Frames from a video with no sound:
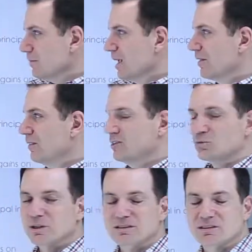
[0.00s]
And this
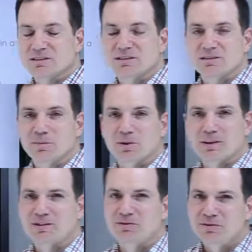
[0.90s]
risk is just something
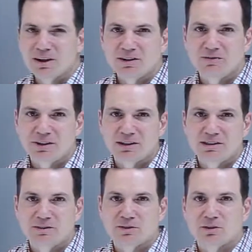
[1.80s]
that's very, very
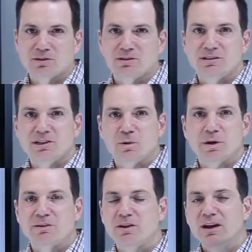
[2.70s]
difficult to deal
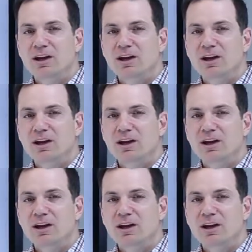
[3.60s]
with.